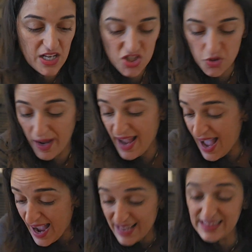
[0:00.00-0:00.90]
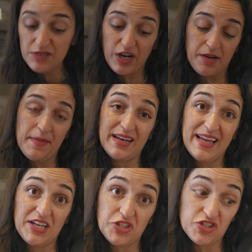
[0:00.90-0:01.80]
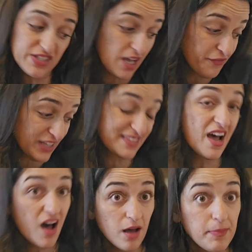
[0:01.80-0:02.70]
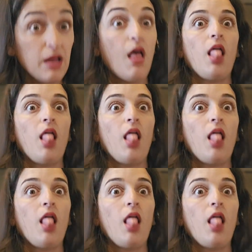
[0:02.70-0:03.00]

So I highly recommend getting yourself a tub